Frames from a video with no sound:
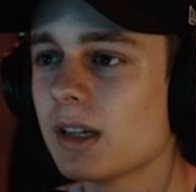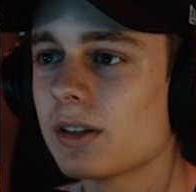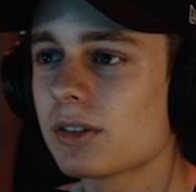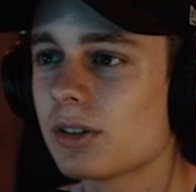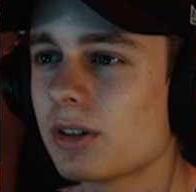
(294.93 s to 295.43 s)

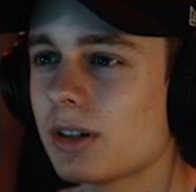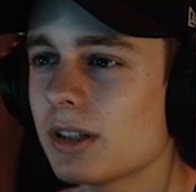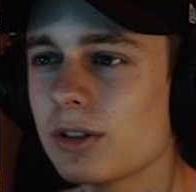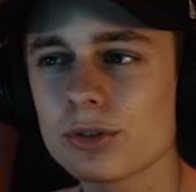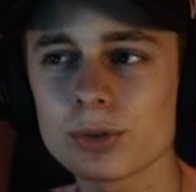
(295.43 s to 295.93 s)
So it
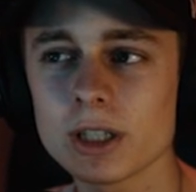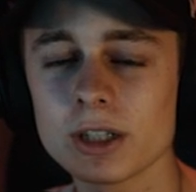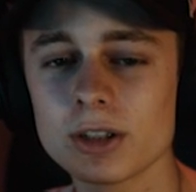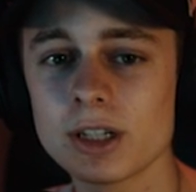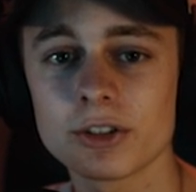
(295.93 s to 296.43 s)
looks really
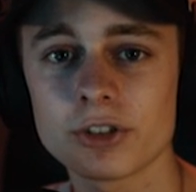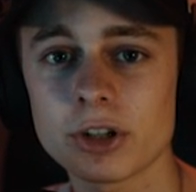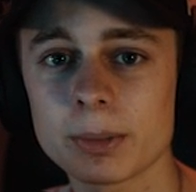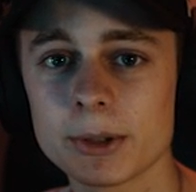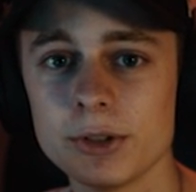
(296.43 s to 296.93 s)
good and
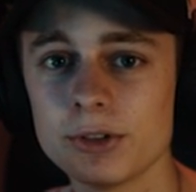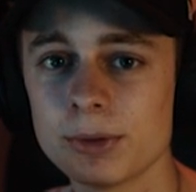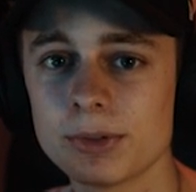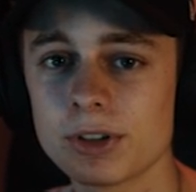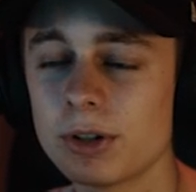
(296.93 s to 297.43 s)
sharp on
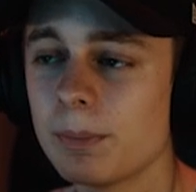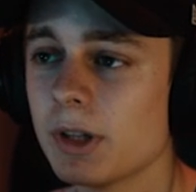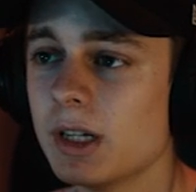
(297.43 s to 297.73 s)
YouTube still,